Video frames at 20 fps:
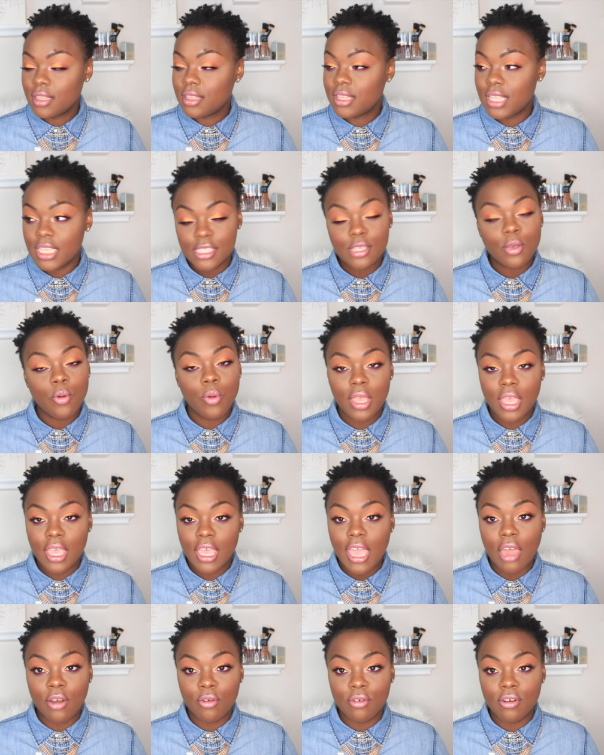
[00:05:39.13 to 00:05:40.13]
this
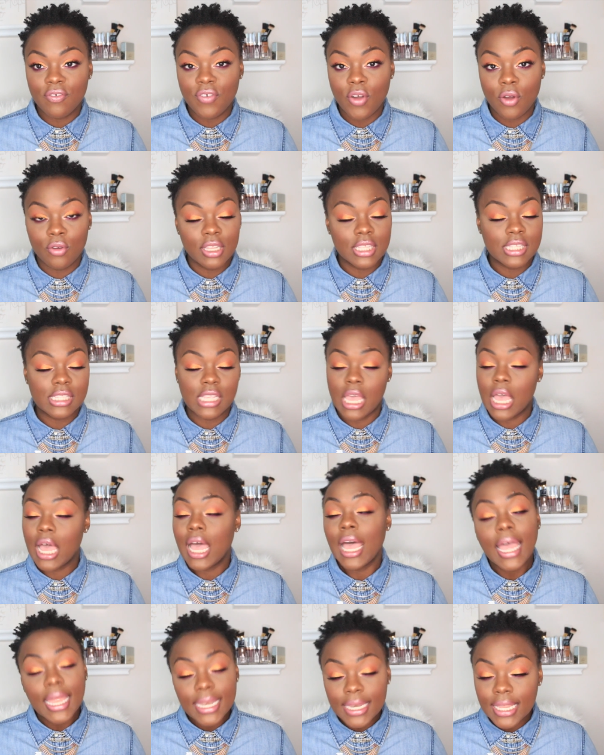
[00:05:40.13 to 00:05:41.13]
queen got on the phone and said,
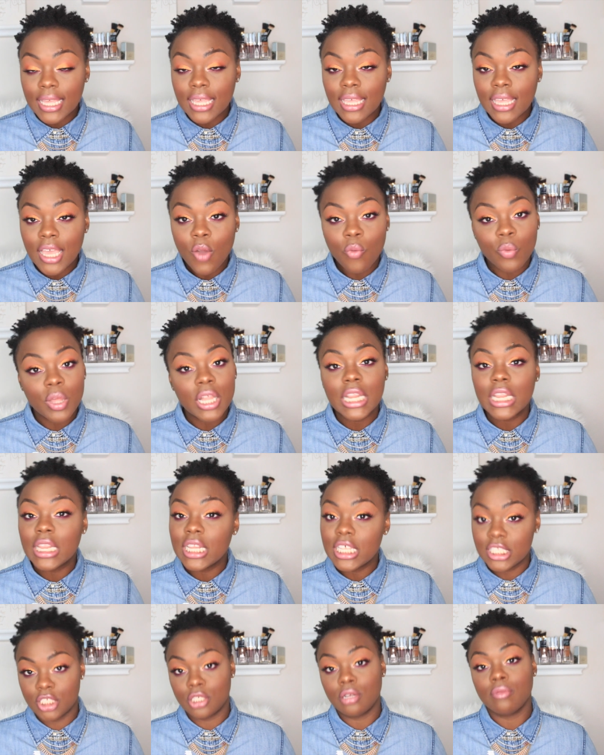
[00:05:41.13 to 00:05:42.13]
honey, we
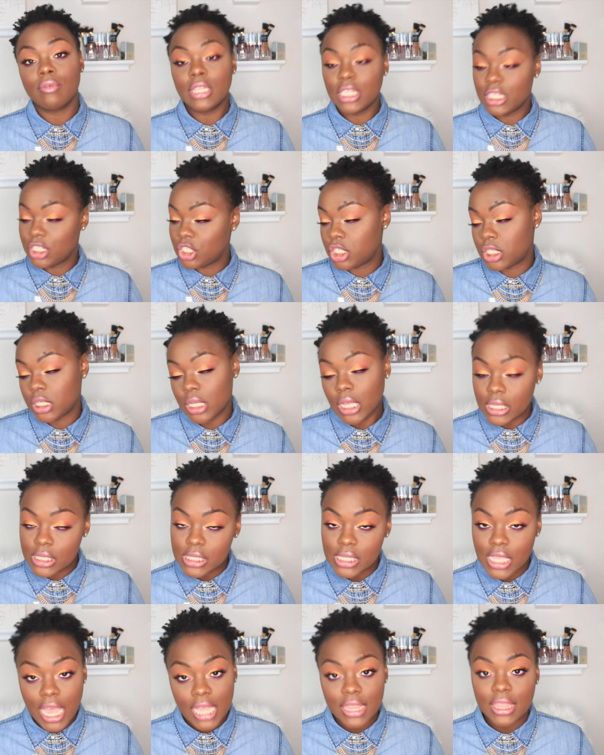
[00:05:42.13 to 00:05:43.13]
literally
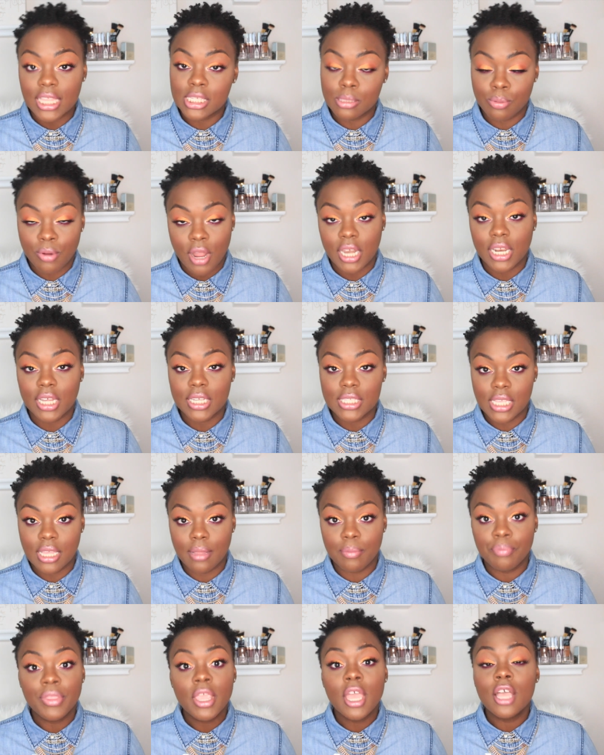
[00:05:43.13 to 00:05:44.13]
just got this product
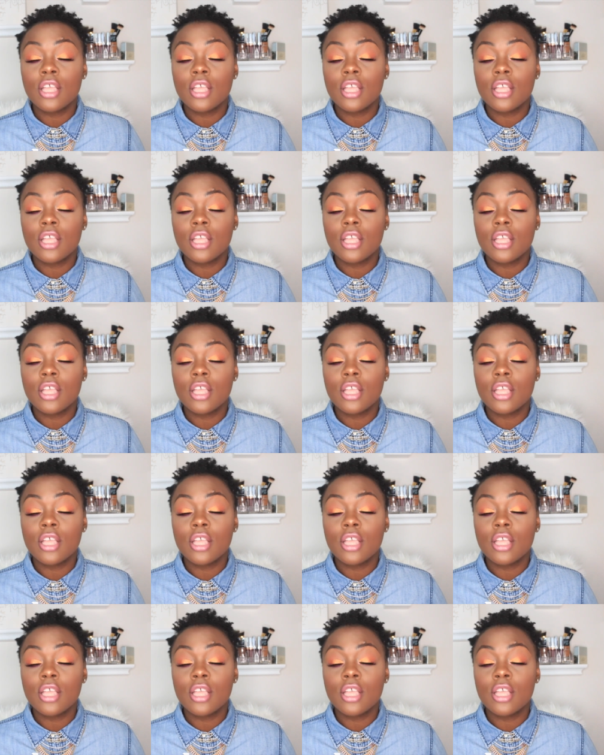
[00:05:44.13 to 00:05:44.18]
in.